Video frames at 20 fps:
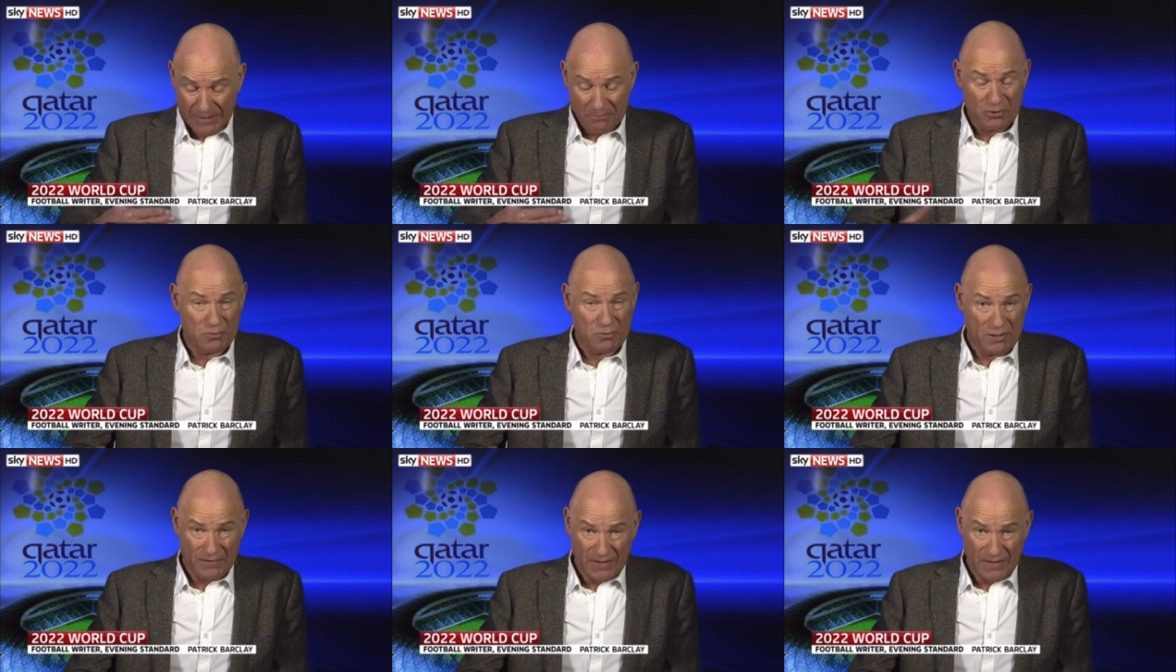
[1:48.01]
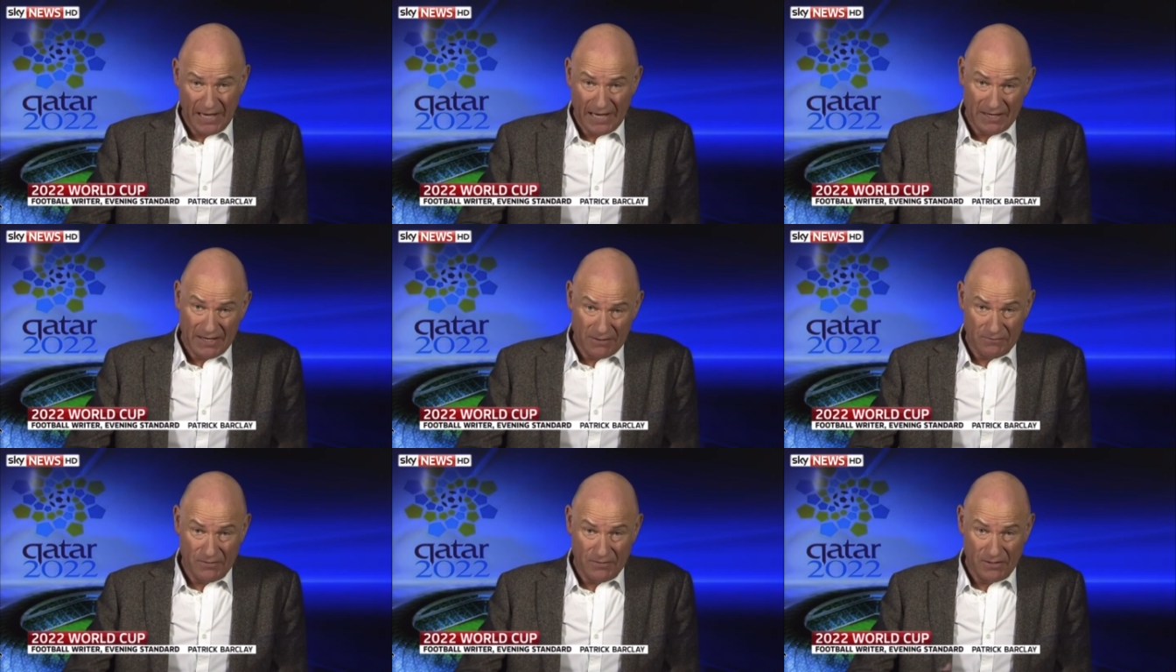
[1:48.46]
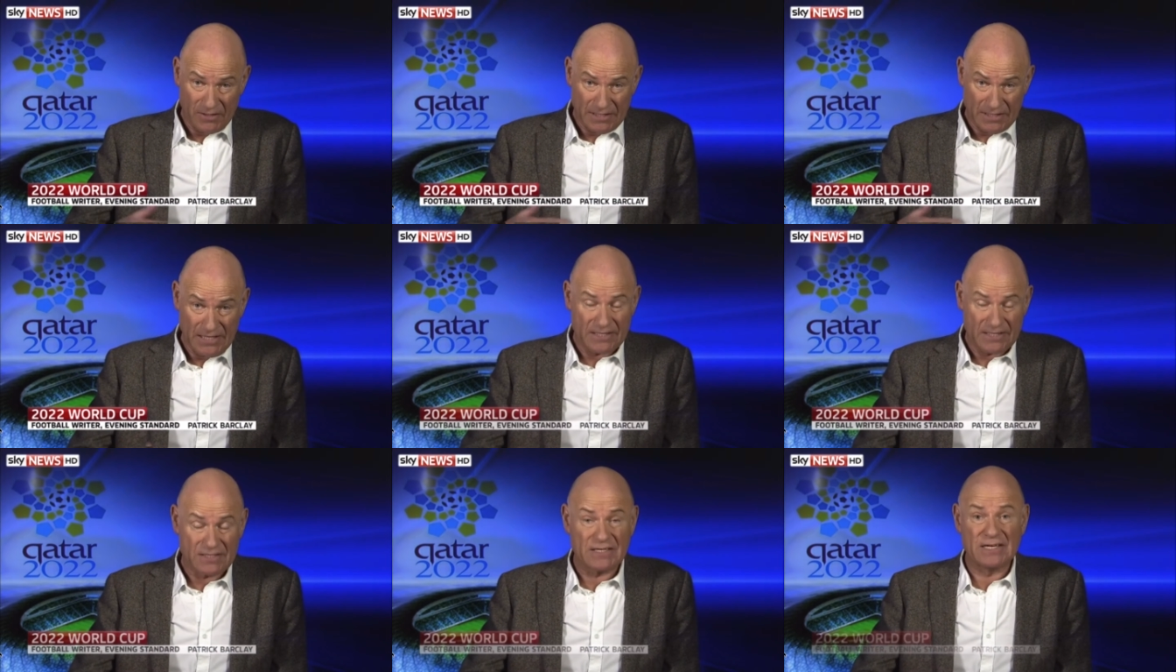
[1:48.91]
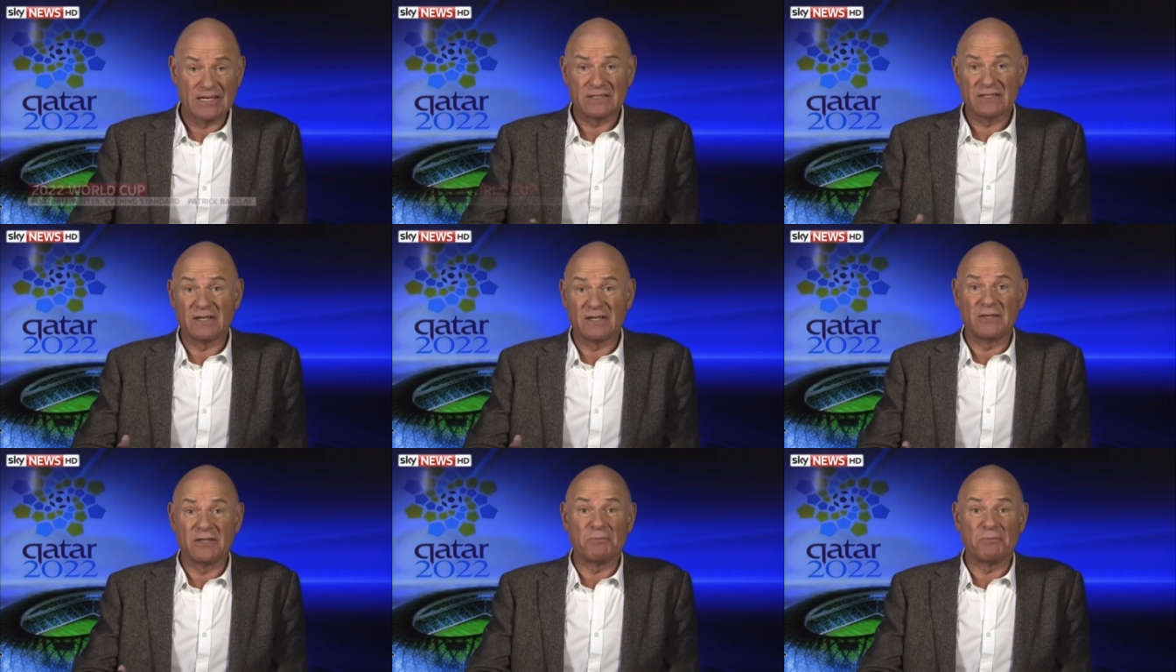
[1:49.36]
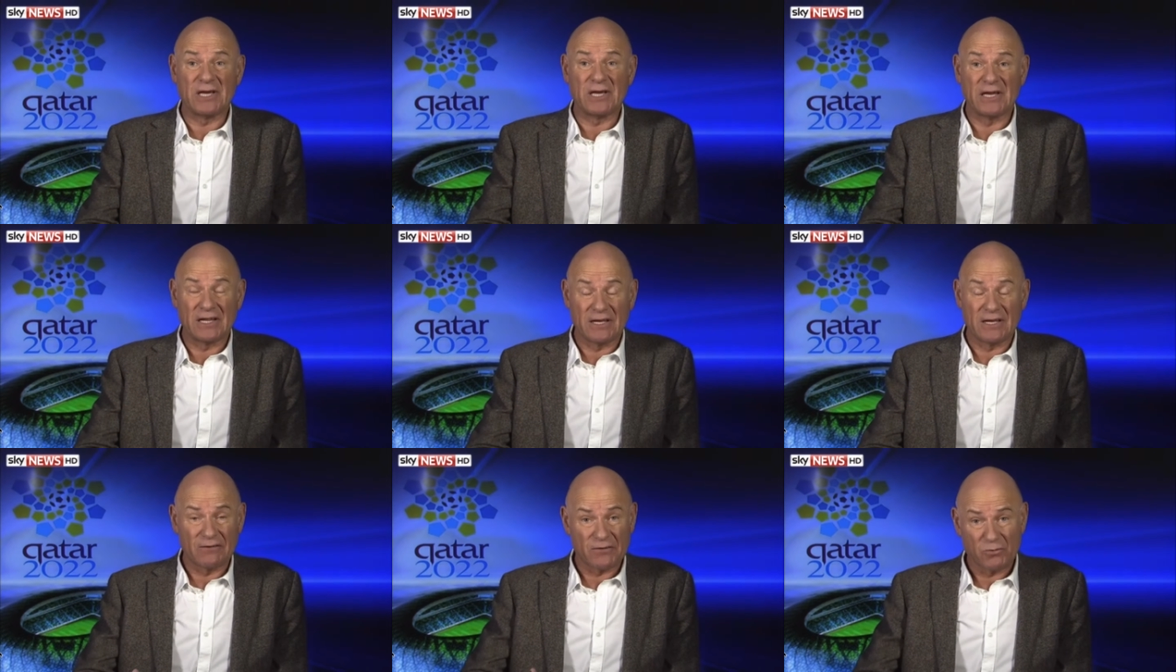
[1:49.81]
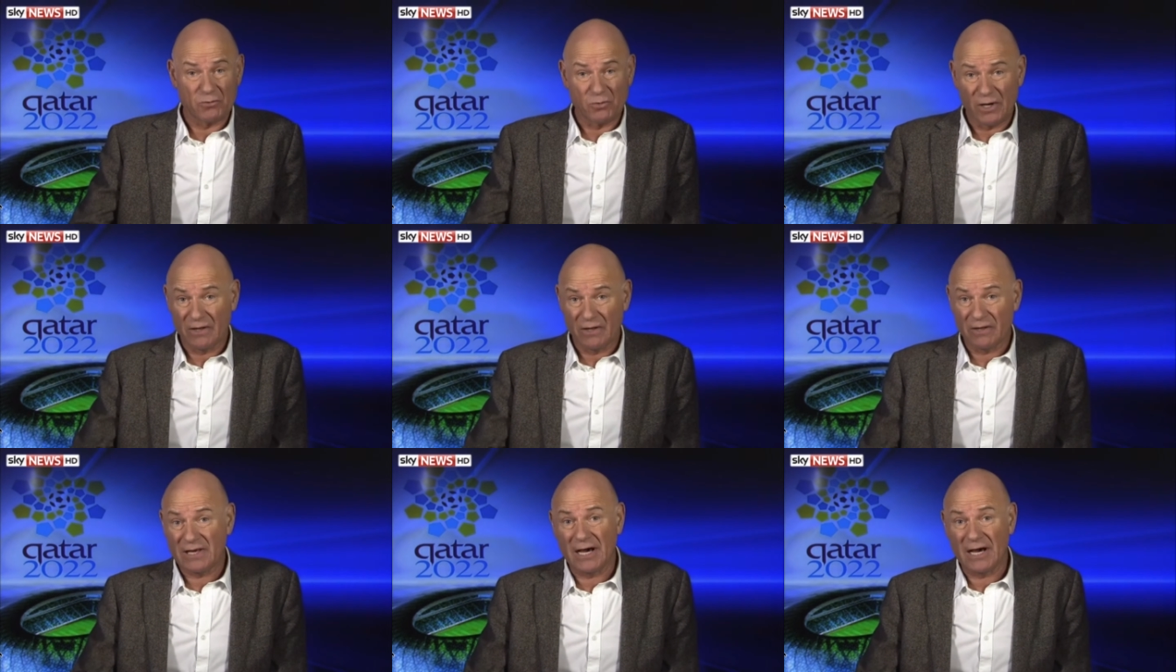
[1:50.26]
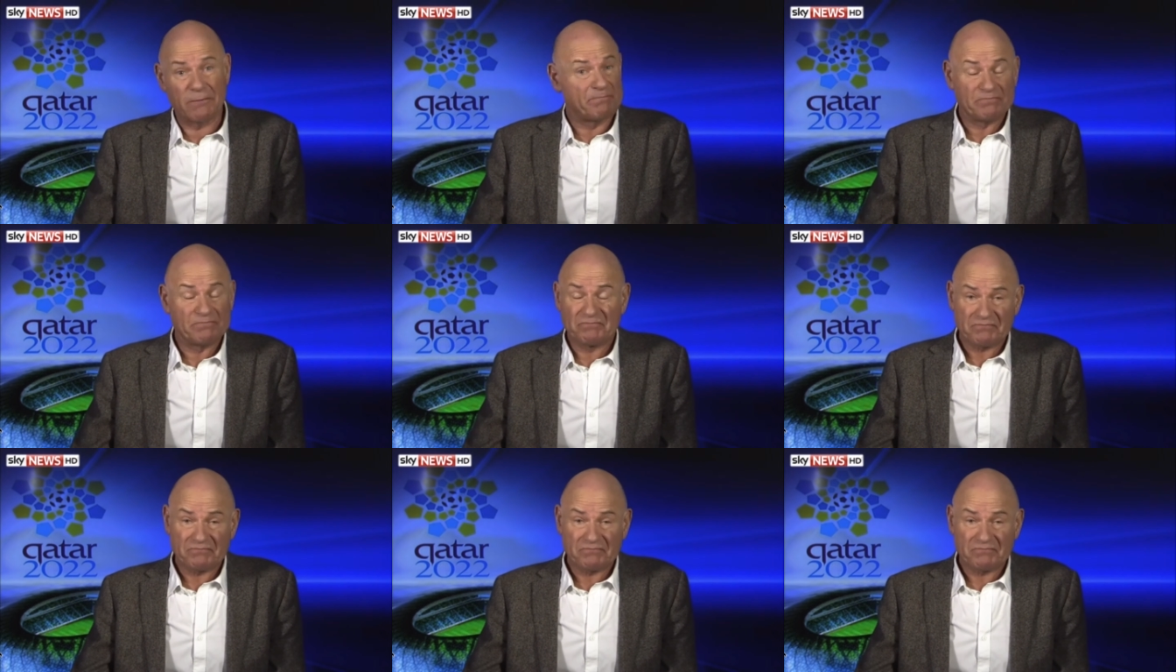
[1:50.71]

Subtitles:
between the end of the league season and the beginning of the World Cup.